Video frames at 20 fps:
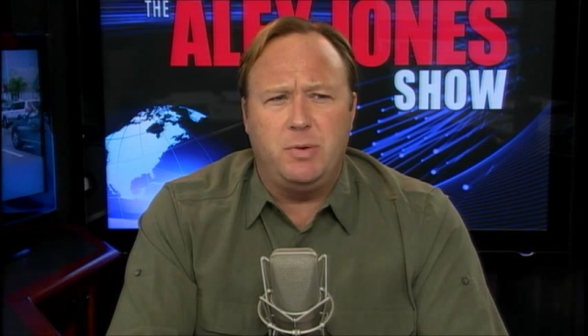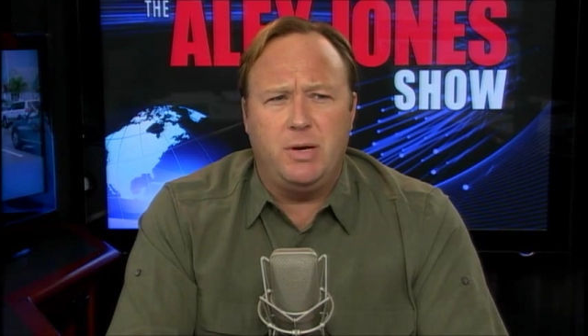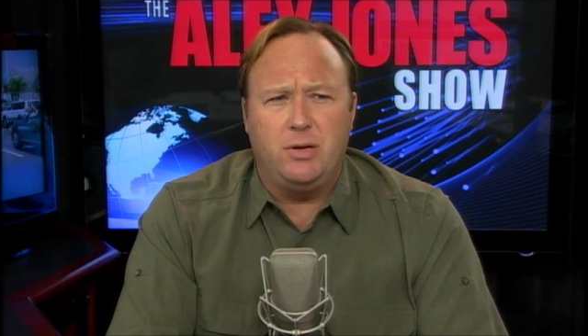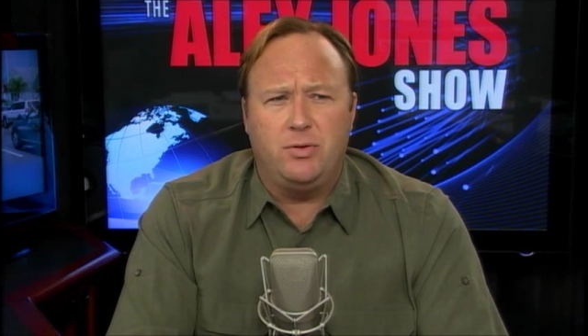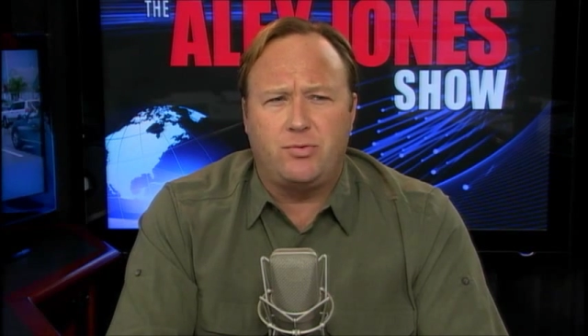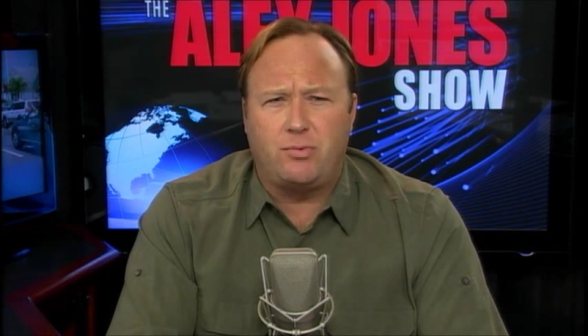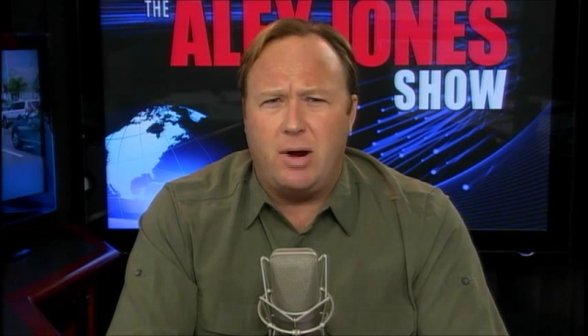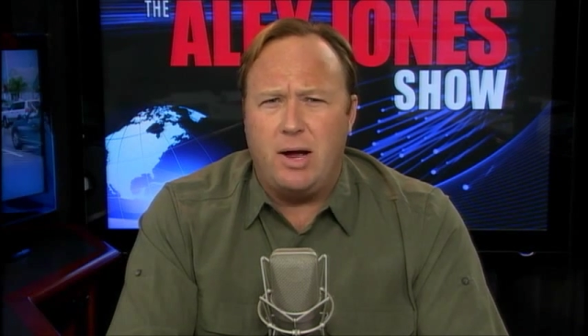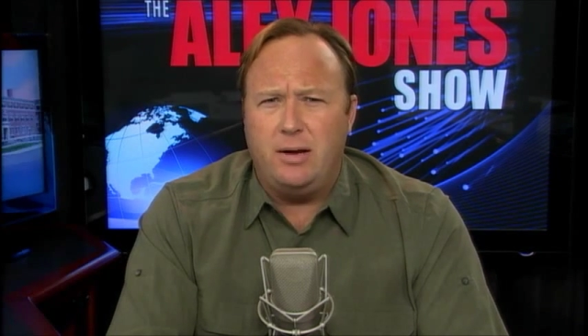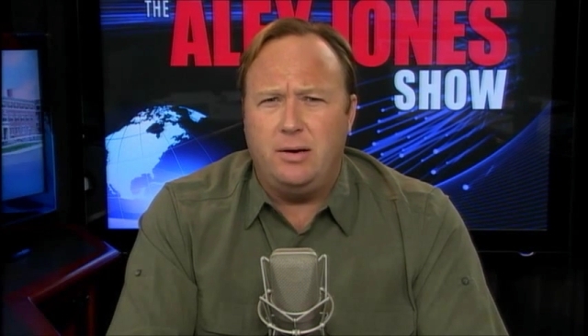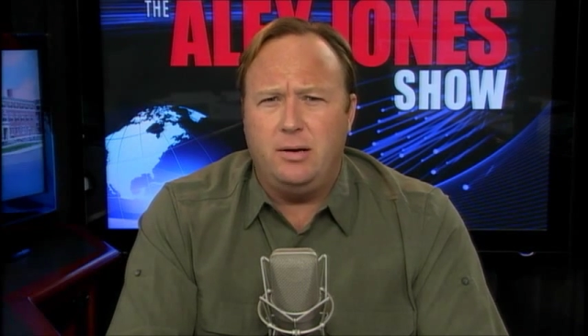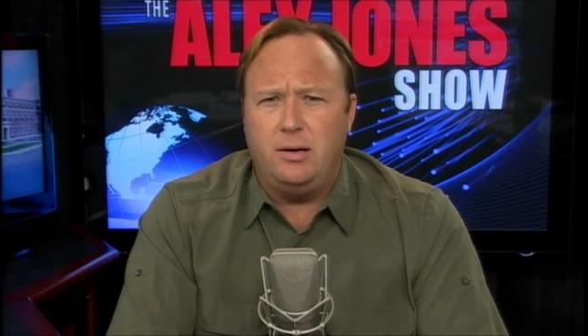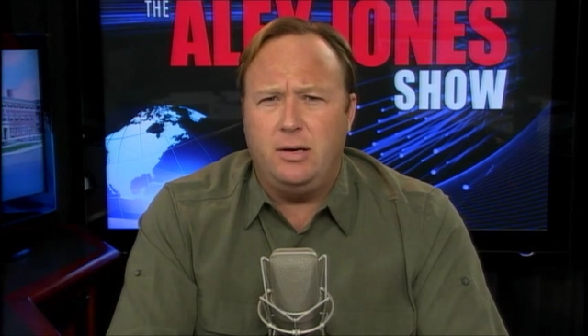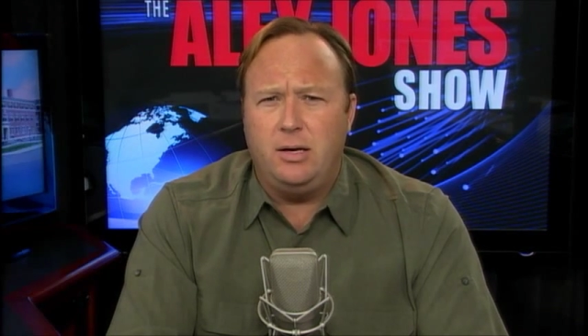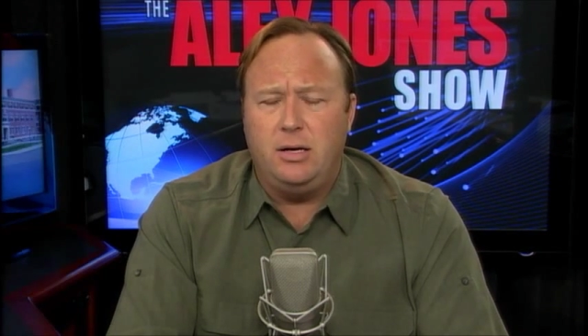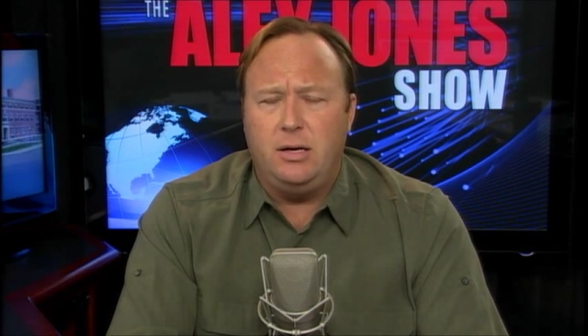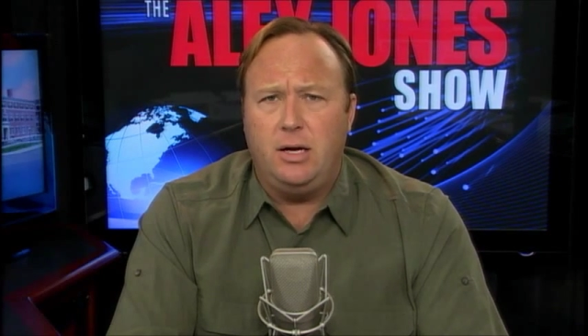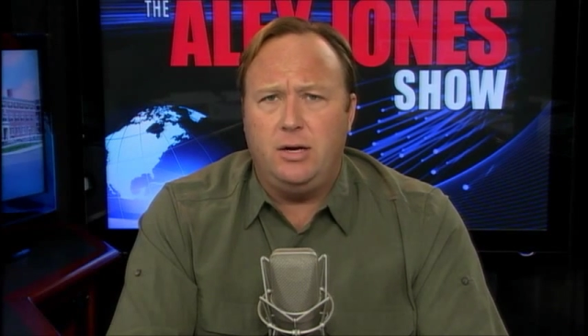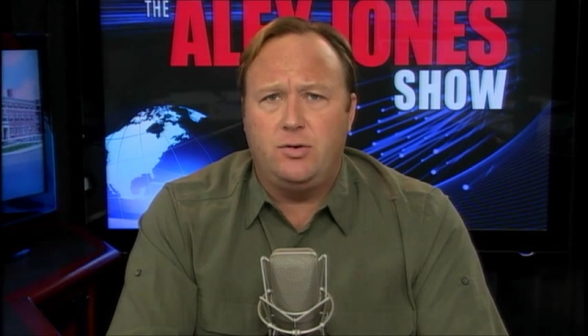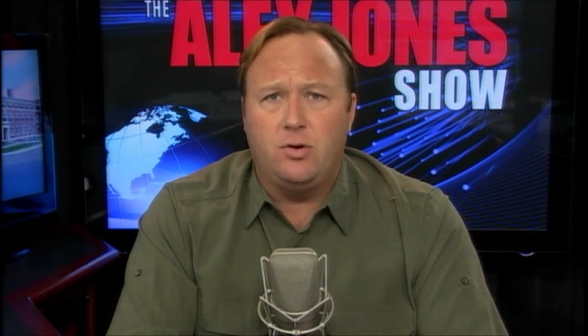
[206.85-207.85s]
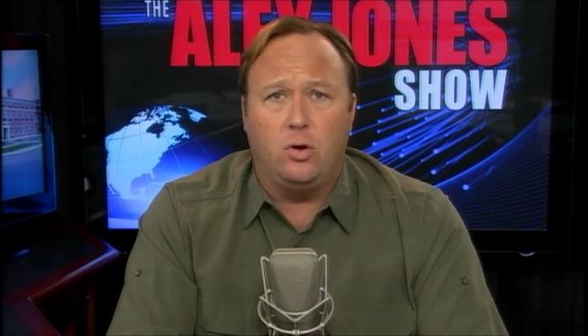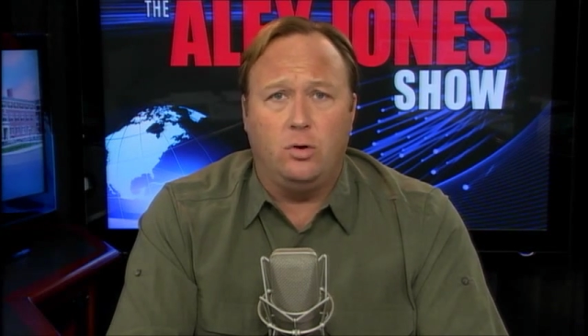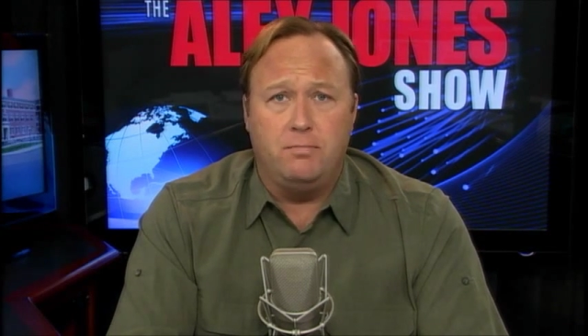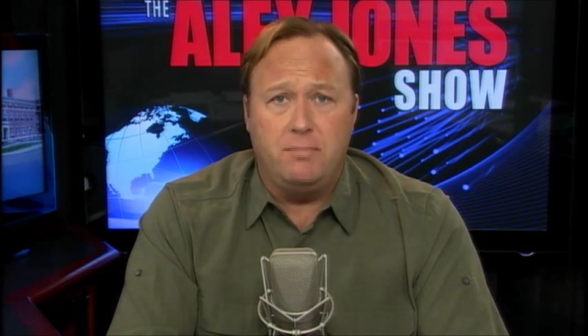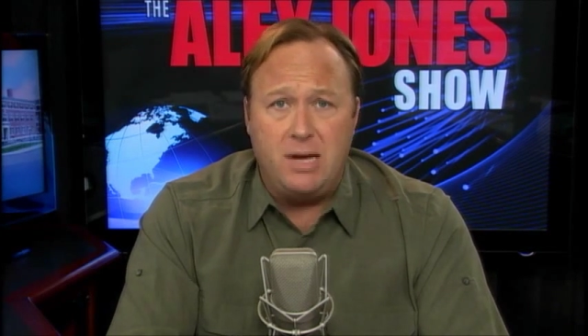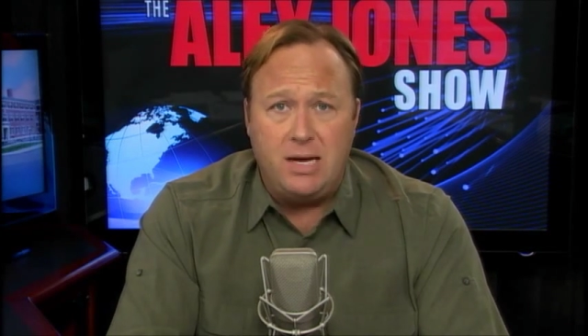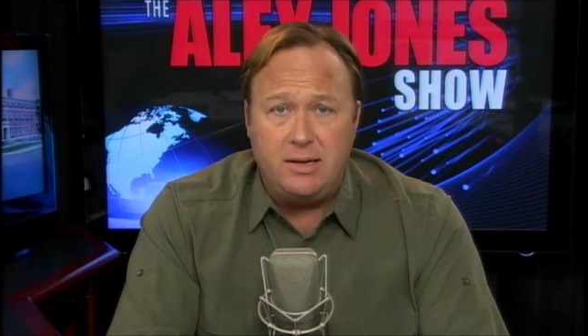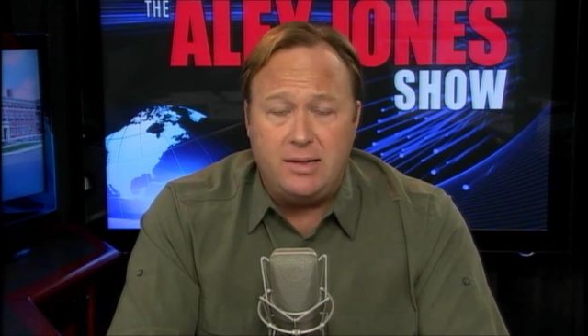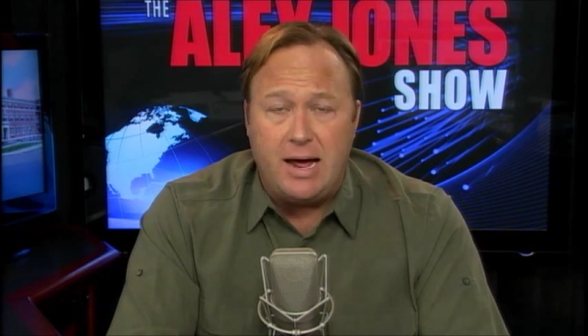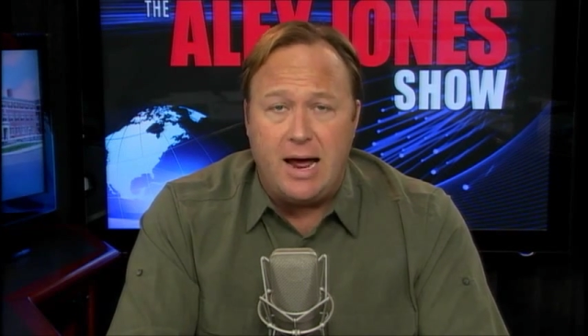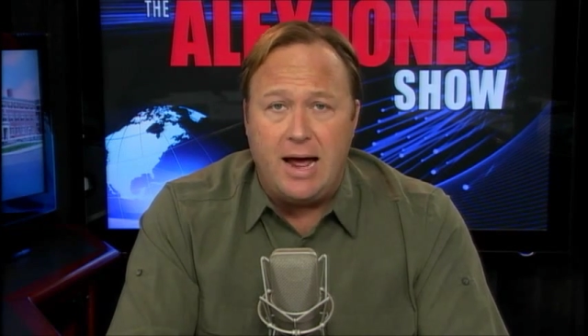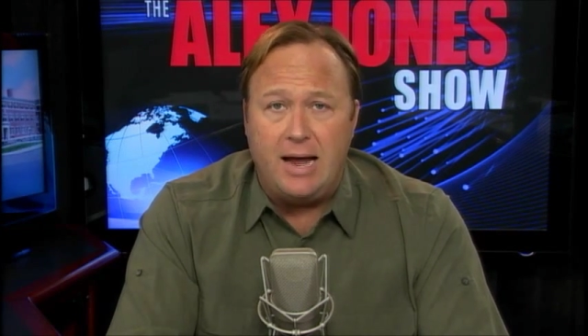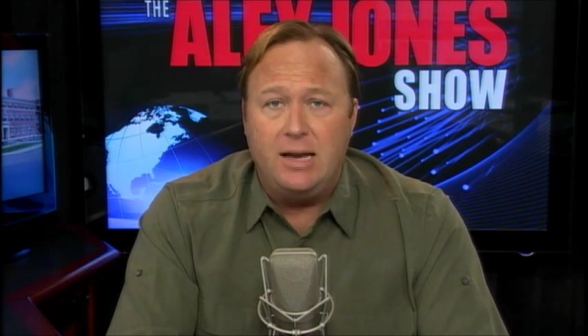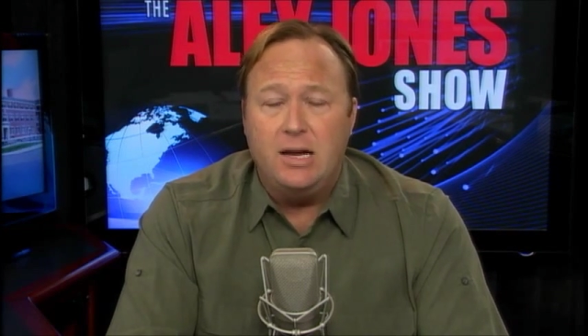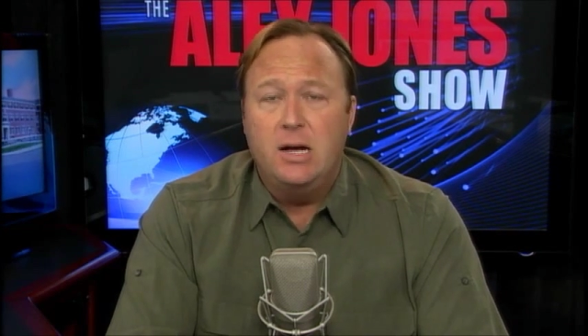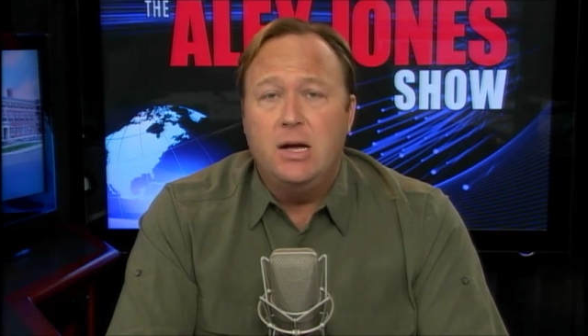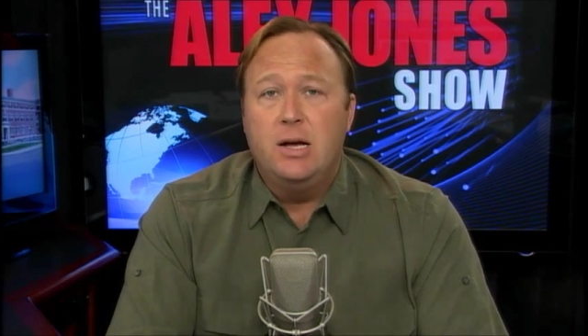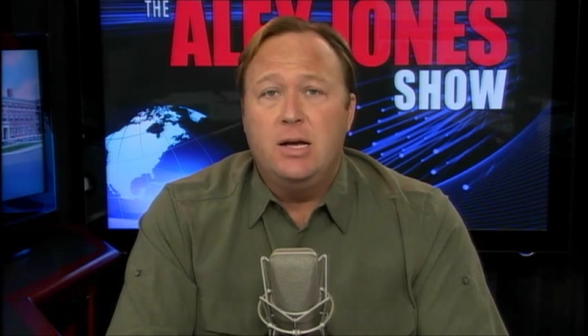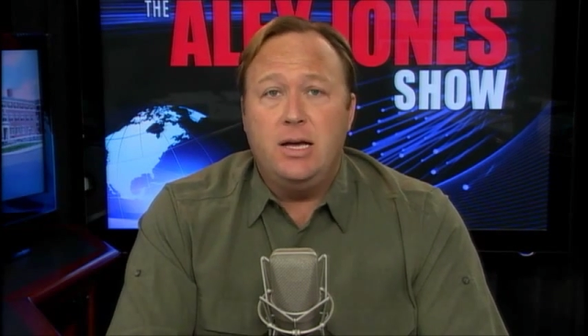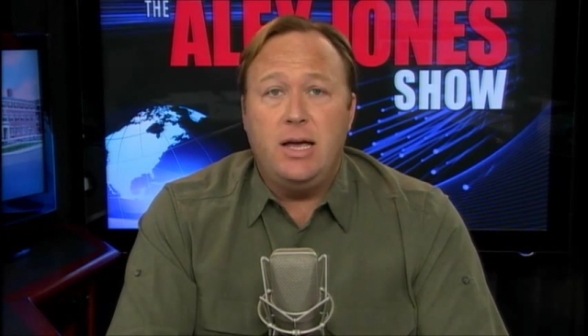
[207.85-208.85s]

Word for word: being threatened. He told me that.